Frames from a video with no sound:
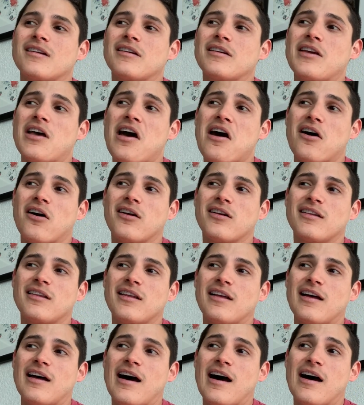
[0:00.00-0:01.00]
yeah,
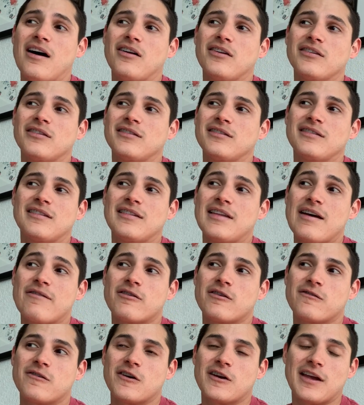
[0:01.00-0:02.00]
I'll
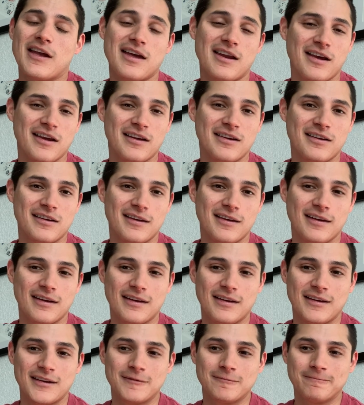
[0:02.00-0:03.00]
never forget it.
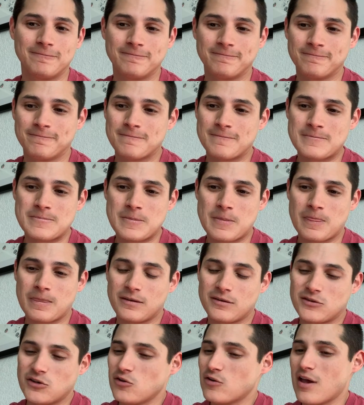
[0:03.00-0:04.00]
And
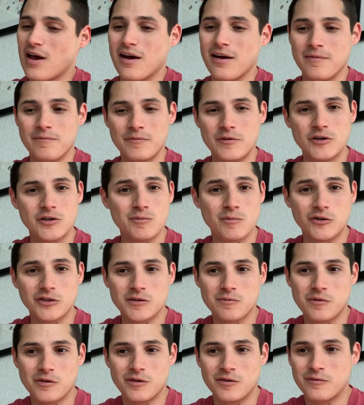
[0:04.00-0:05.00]
so yeah, there's
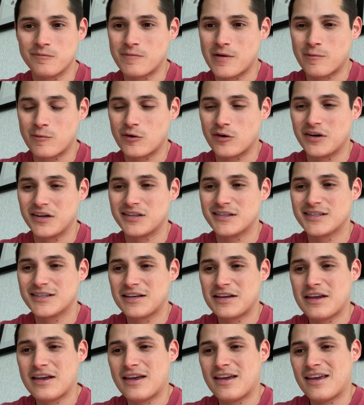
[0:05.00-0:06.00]
multiple memories,
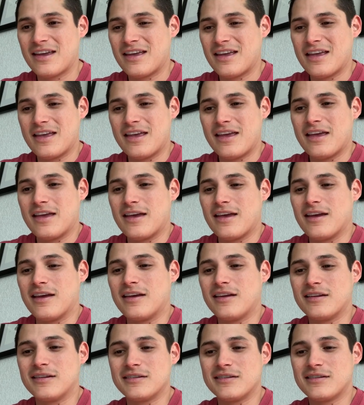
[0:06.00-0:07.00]

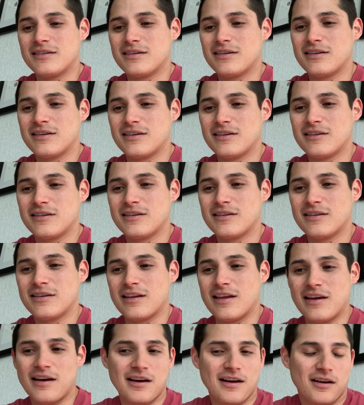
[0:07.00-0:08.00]
and
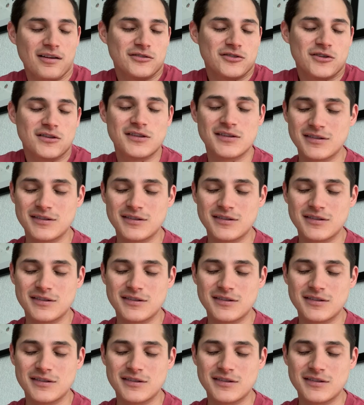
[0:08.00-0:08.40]
I'll